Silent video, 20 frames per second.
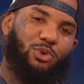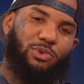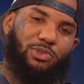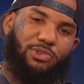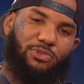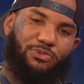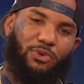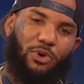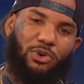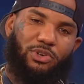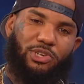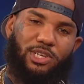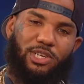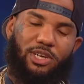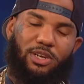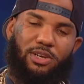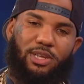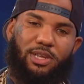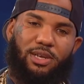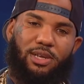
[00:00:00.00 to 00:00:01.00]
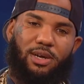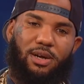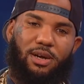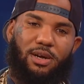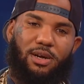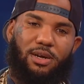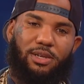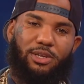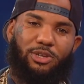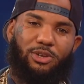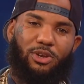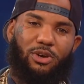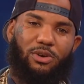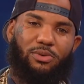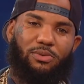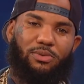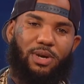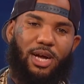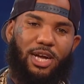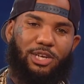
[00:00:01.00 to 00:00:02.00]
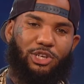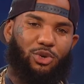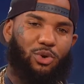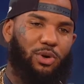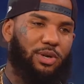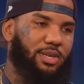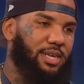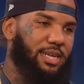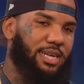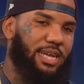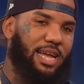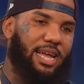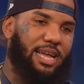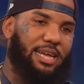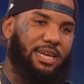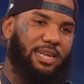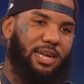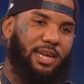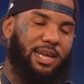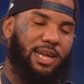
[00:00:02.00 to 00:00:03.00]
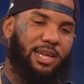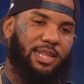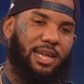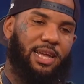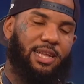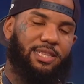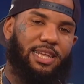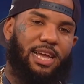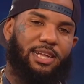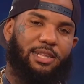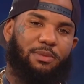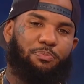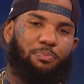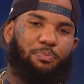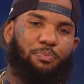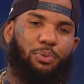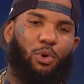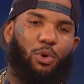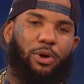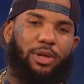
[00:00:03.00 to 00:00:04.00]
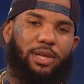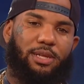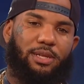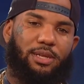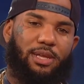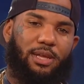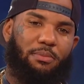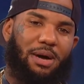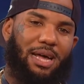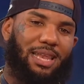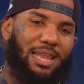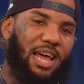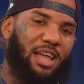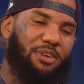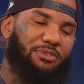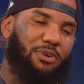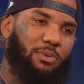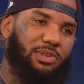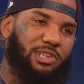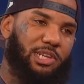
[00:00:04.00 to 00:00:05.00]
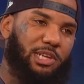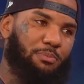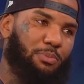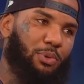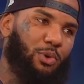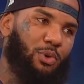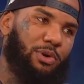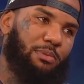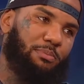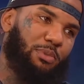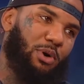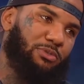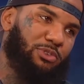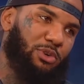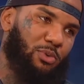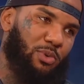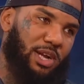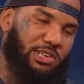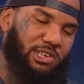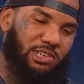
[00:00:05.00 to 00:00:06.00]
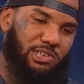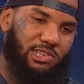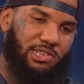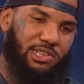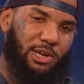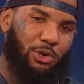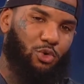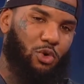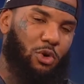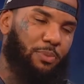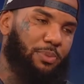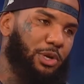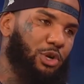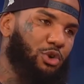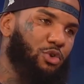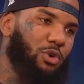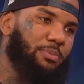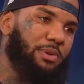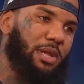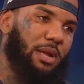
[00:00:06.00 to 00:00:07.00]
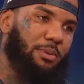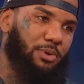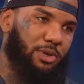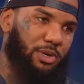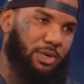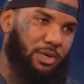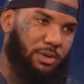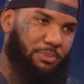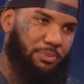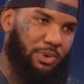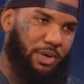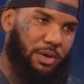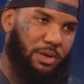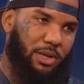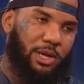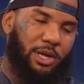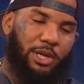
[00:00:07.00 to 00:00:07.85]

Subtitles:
was the first year that, I joined the gang. And at that point in my life, I was getting pulled in both directions because I grew up in a Crip neighborhood, but,